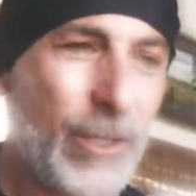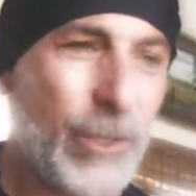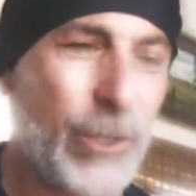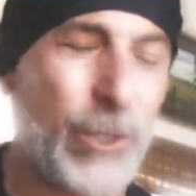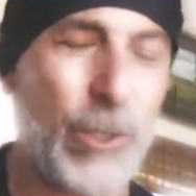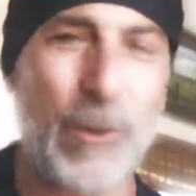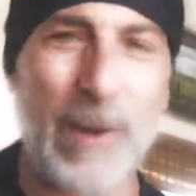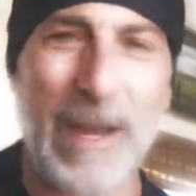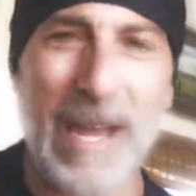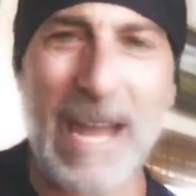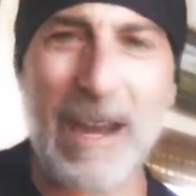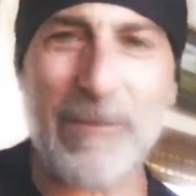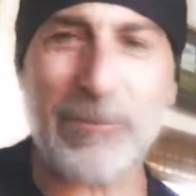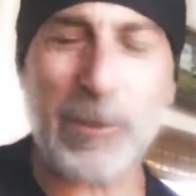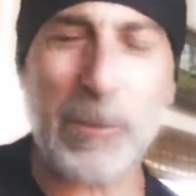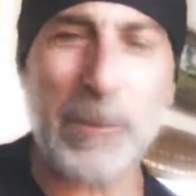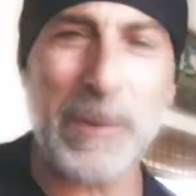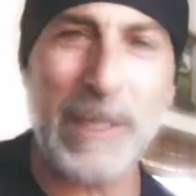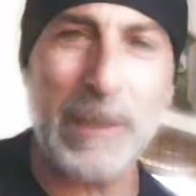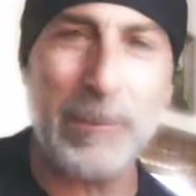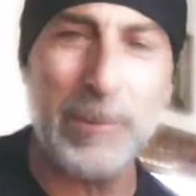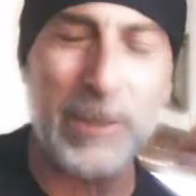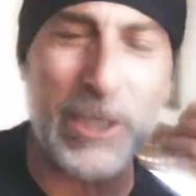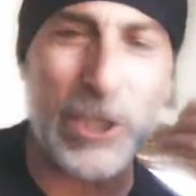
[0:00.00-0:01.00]
you have to
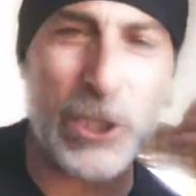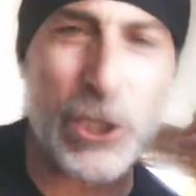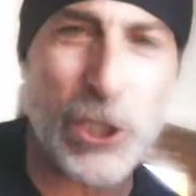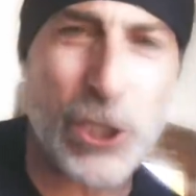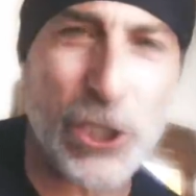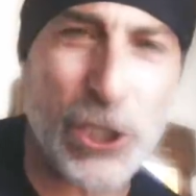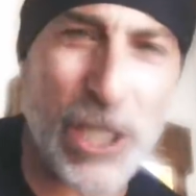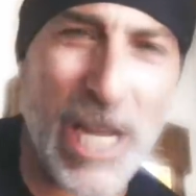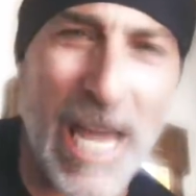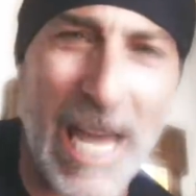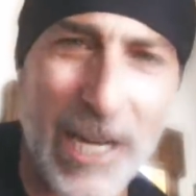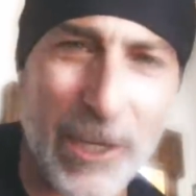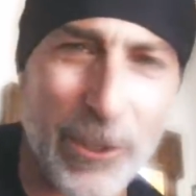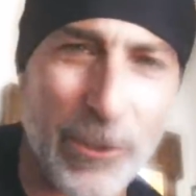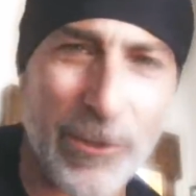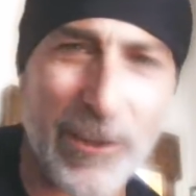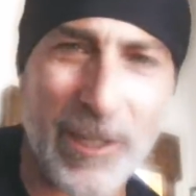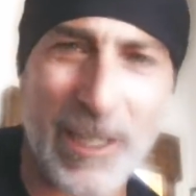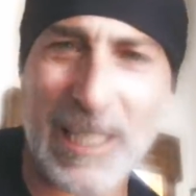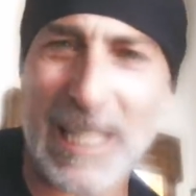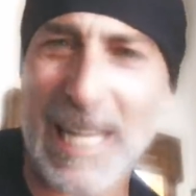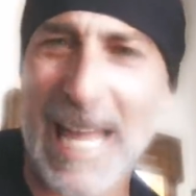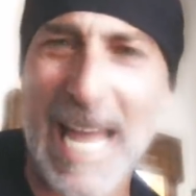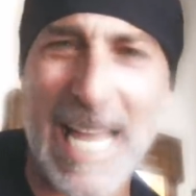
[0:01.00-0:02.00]
be able to shatter
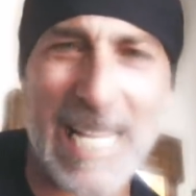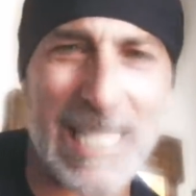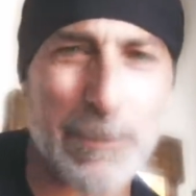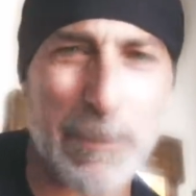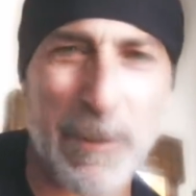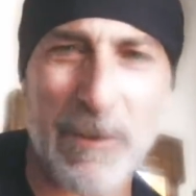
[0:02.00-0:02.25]
the glass